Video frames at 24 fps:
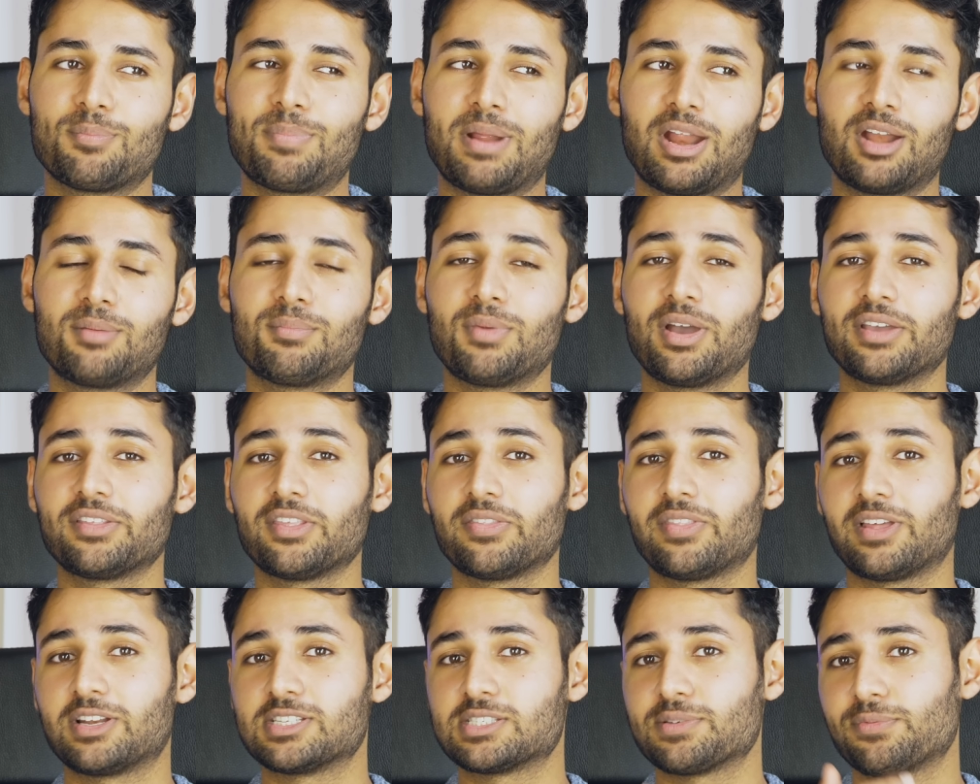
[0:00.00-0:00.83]
bear in mind
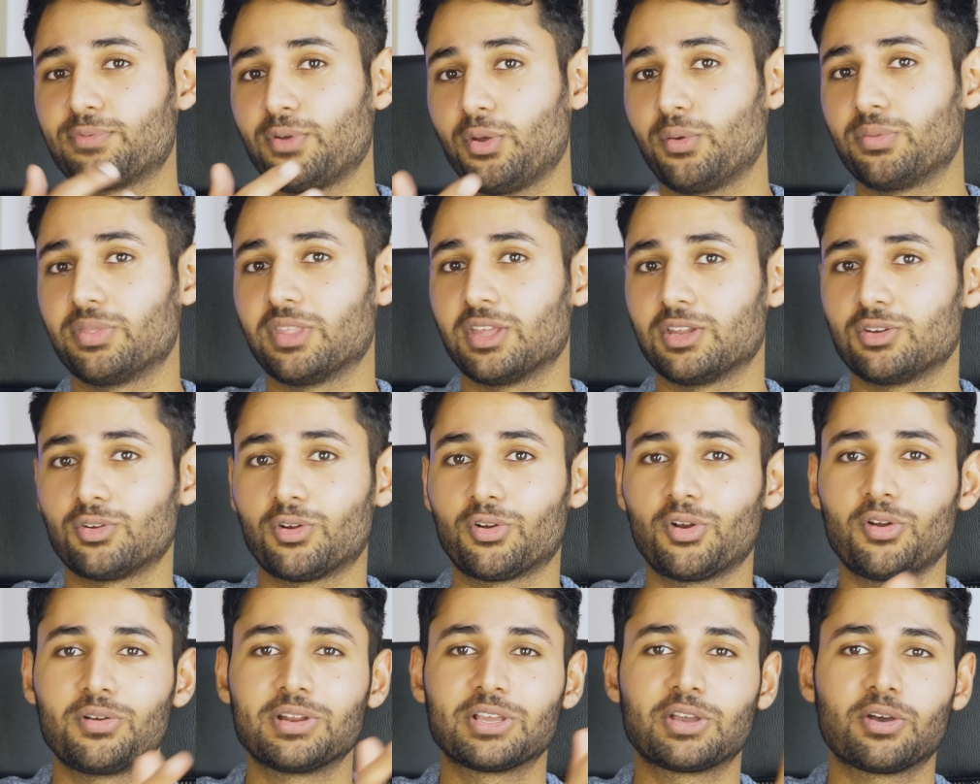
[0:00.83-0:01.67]
that that is a phone that not
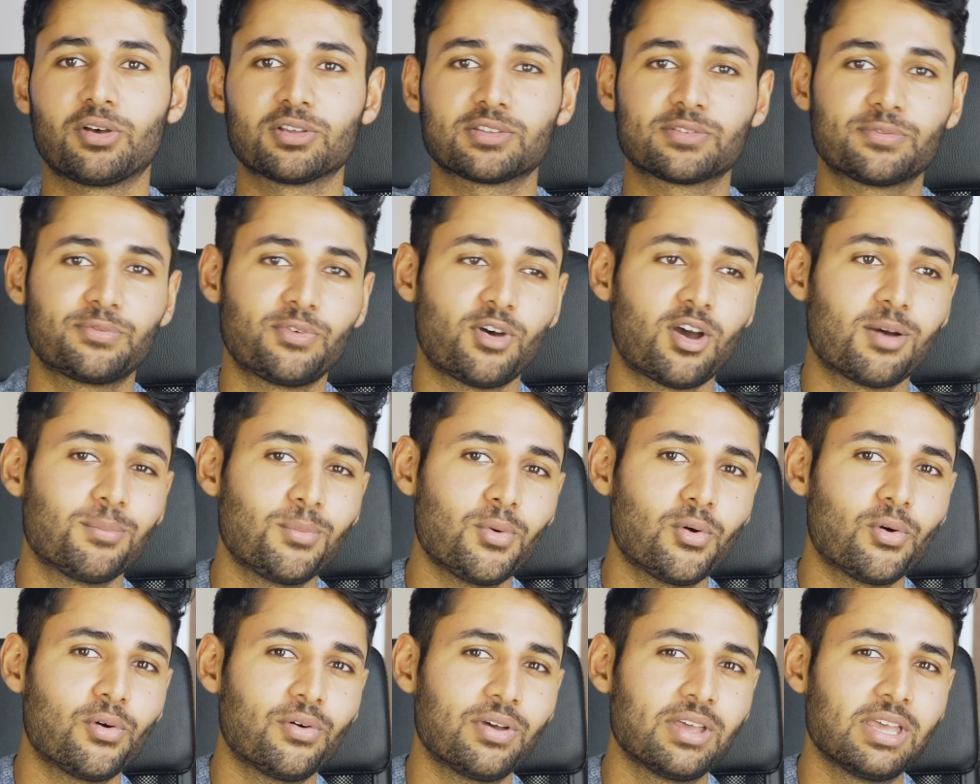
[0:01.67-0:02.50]
only costs far
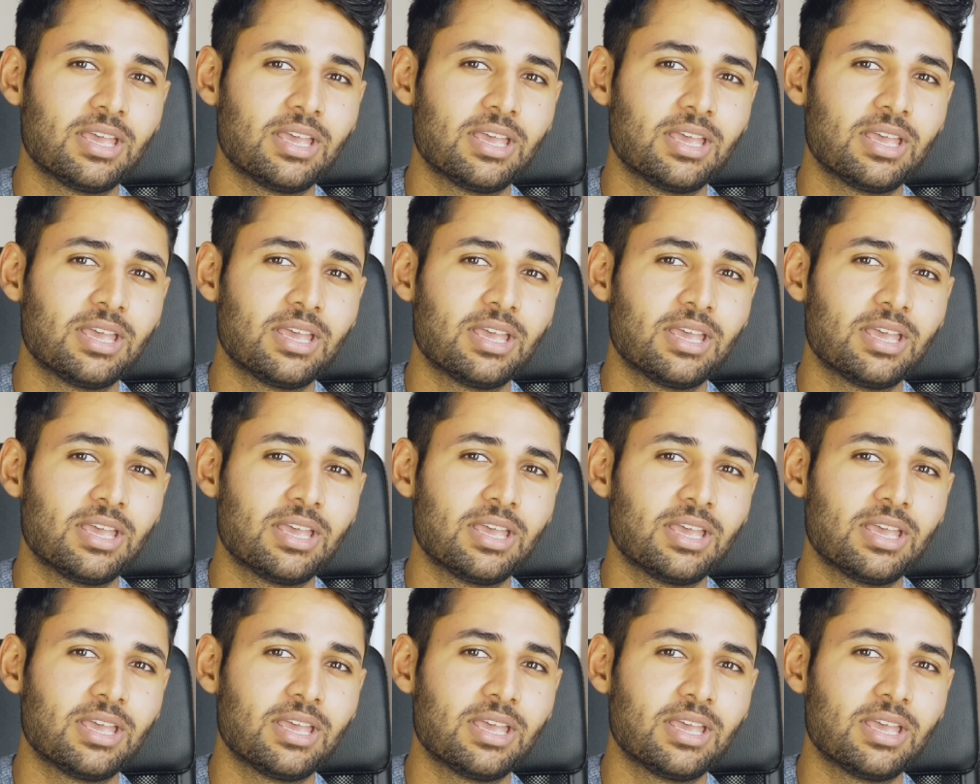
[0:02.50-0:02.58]
more,